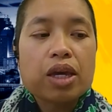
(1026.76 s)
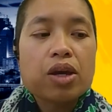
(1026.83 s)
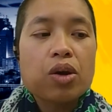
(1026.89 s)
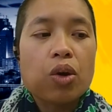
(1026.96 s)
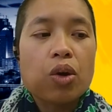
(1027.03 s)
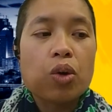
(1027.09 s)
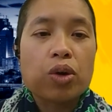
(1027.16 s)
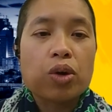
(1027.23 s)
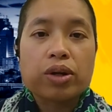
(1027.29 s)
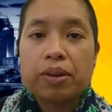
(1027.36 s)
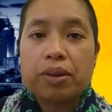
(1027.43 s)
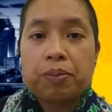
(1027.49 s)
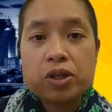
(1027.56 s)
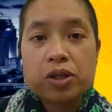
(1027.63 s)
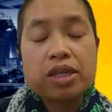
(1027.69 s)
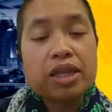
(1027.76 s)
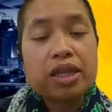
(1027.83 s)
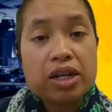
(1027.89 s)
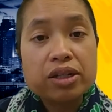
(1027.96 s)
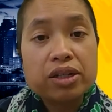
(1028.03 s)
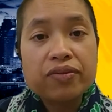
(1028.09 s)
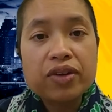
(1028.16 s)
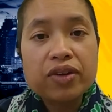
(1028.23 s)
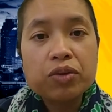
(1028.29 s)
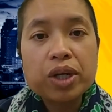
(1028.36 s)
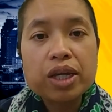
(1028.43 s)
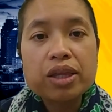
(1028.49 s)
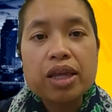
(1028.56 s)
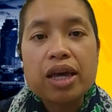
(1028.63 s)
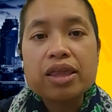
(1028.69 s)
or the person that you're living
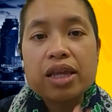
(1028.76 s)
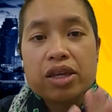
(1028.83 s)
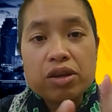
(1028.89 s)
with, and then